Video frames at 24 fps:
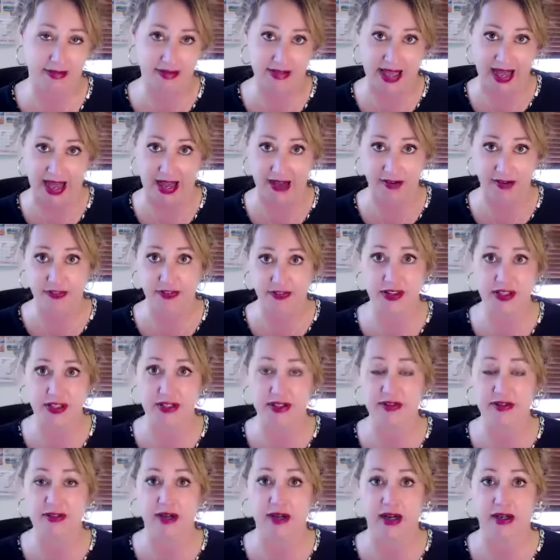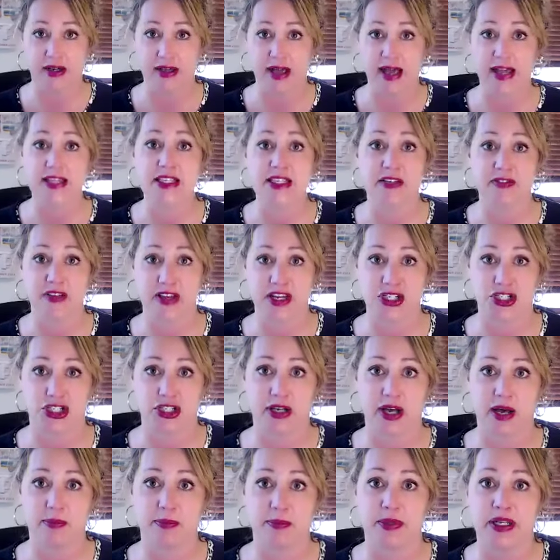have the excavation
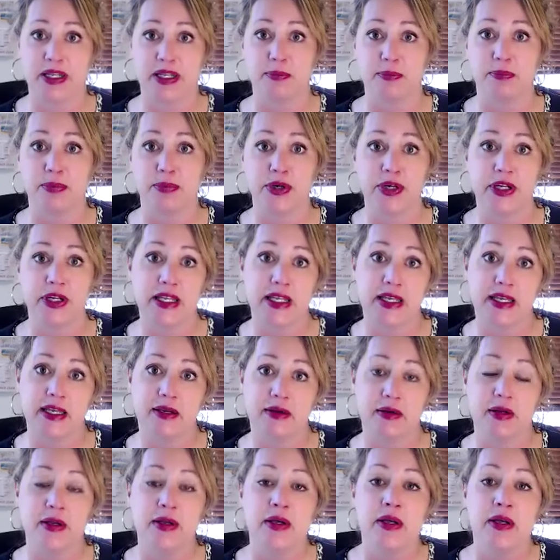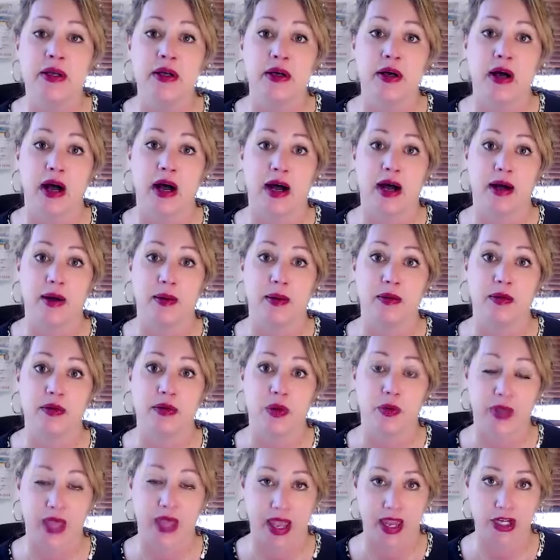company put in
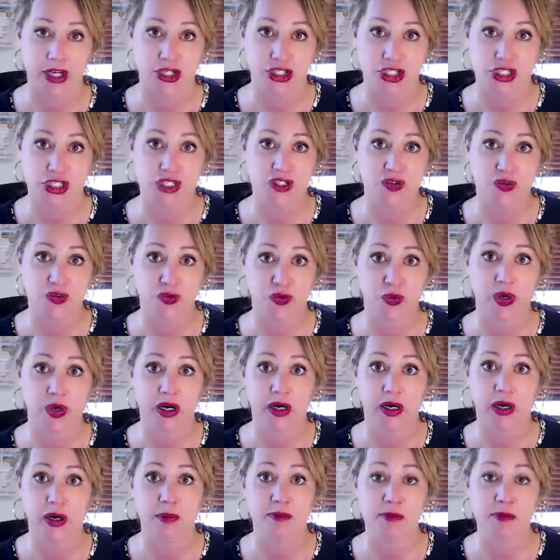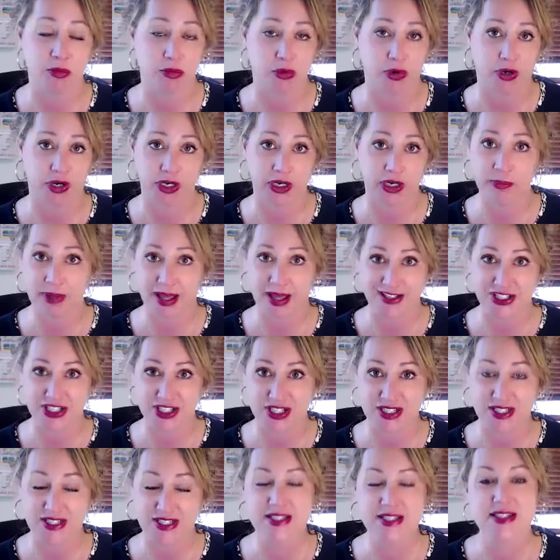locations for memorial
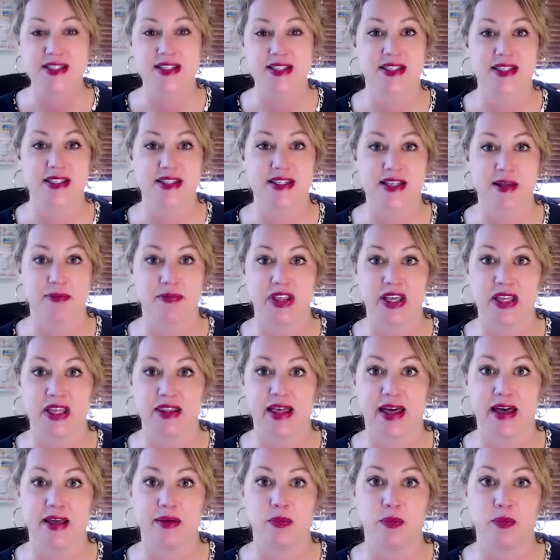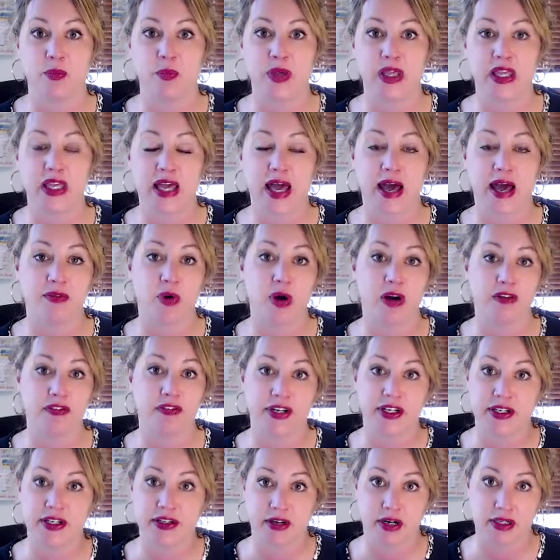benches. This is something that we have
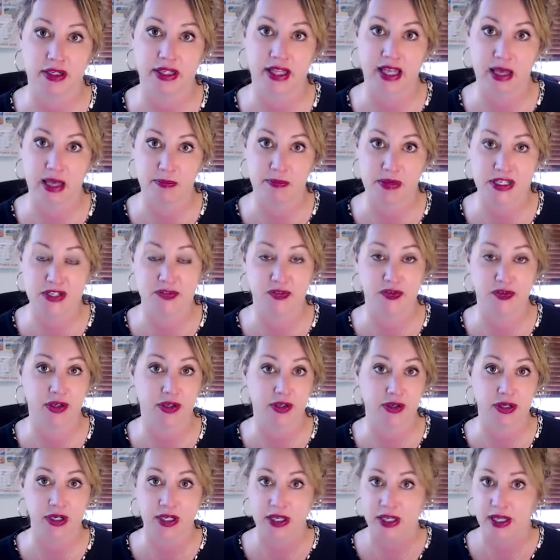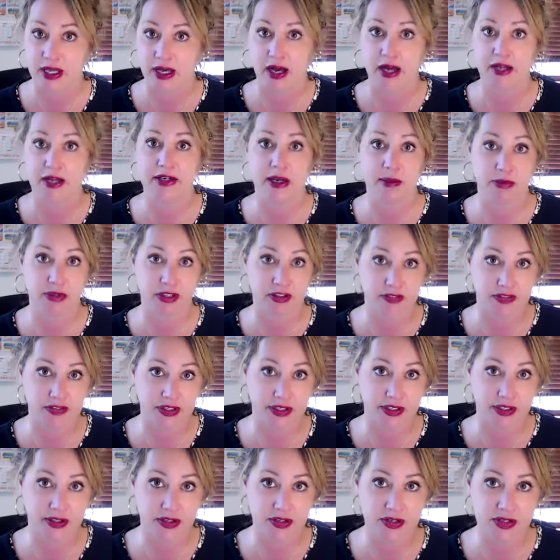offered here on campus for a number of
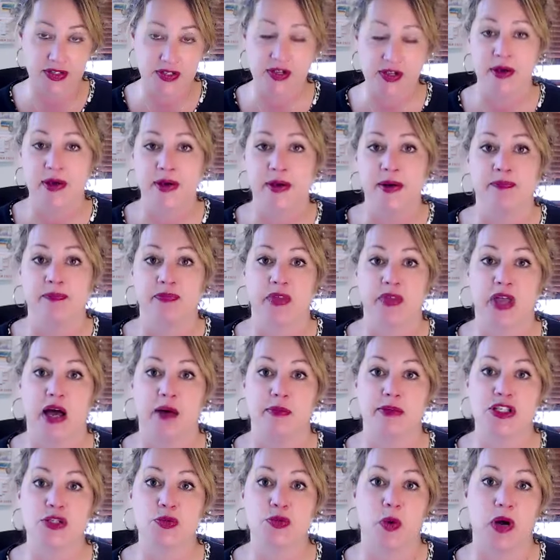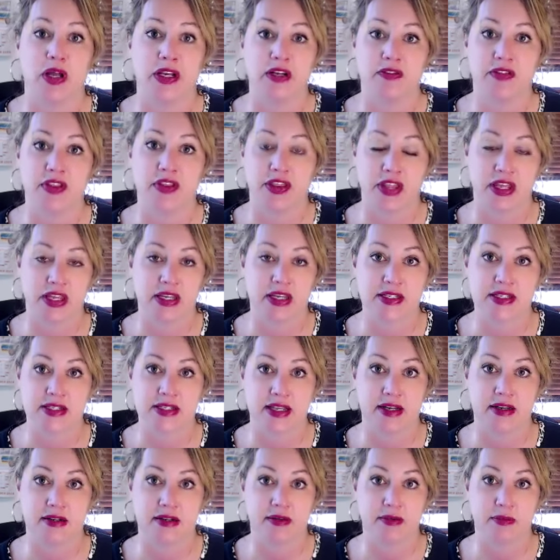years. It's one of the things
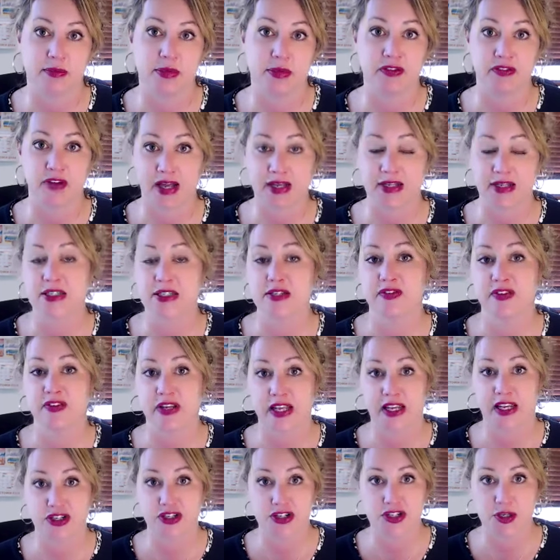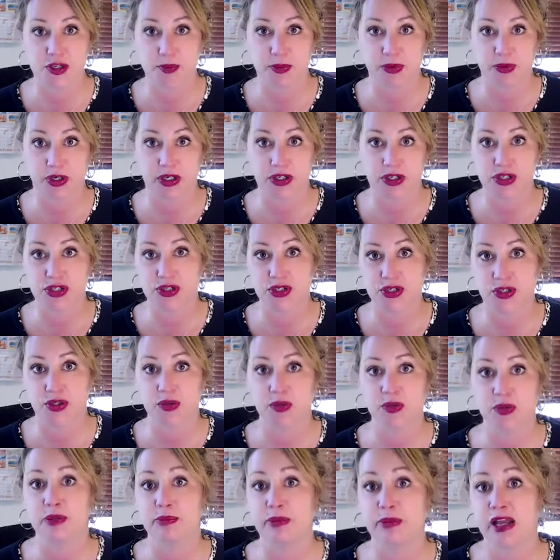that provides financial support to
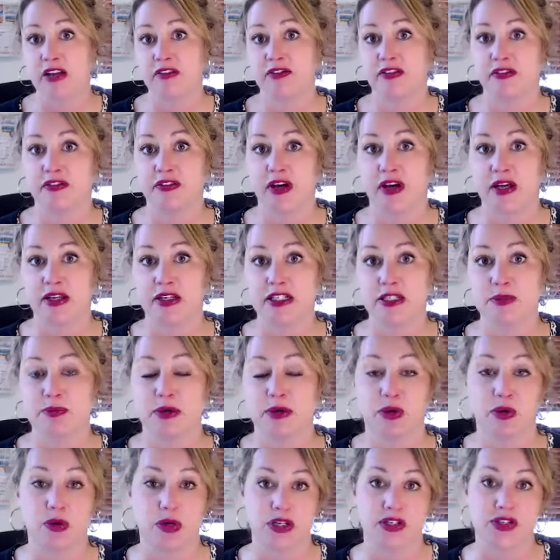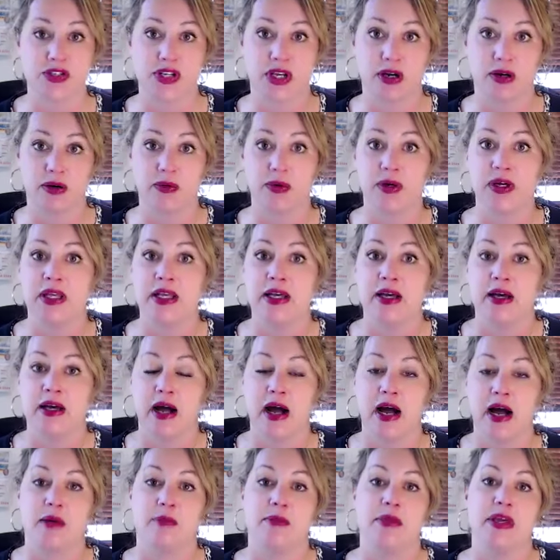the benefit fund, but also
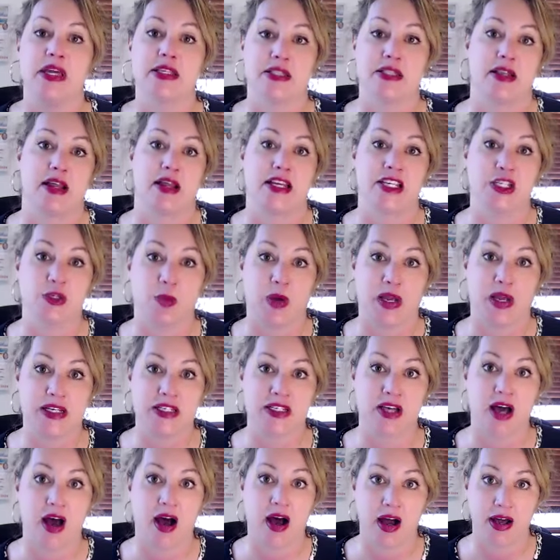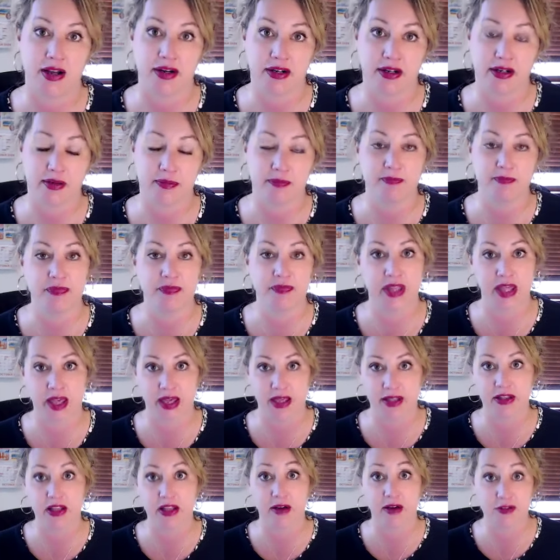is a nice way to honor
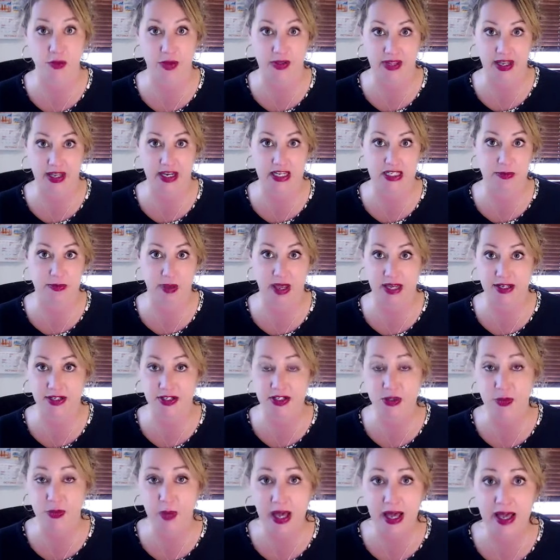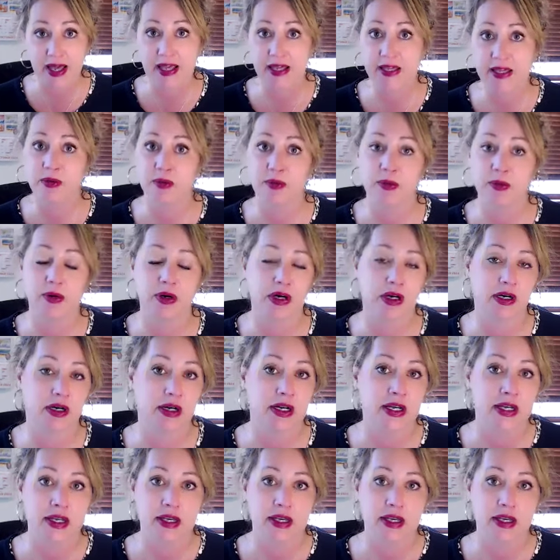a loved one that has passed away or